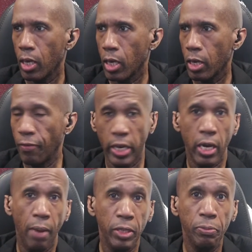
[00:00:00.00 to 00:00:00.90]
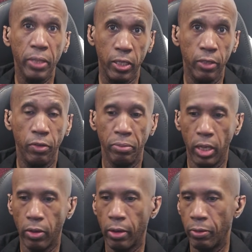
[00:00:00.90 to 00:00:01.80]
If any comments, please leave it
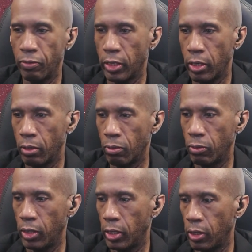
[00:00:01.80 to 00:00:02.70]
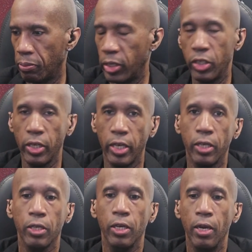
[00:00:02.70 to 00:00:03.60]
below. I really would appreciate
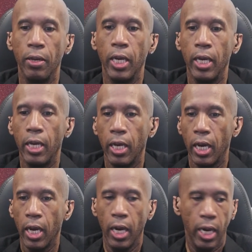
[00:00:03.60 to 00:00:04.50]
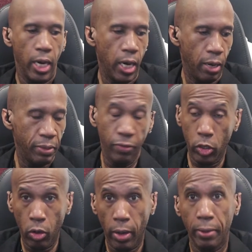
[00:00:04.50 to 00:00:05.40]
it. Even
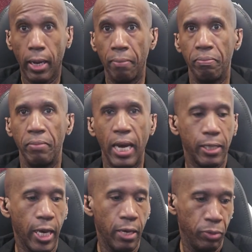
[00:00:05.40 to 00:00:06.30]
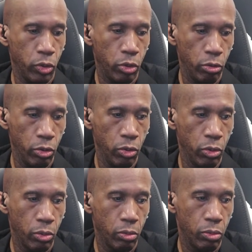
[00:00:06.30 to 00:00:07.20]
though I'm not able to
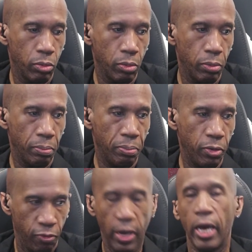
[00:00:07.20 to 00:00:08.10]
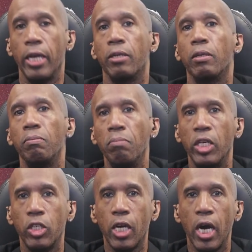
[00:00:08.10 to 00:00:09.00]
provide
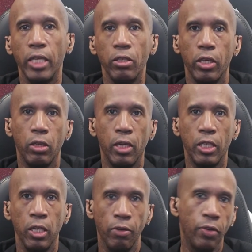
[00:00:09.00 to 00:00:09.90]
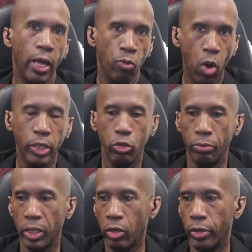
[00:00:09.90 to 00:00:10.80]
much content at the level I want to,
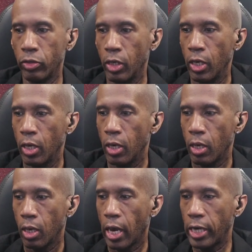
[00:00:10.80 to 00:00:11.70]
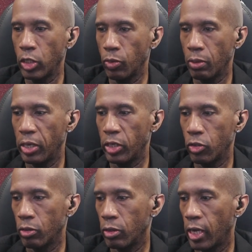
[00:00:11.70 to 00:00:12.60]
because I just want to make
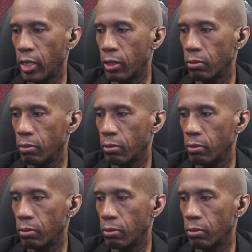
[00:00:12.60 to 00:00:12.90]
sure that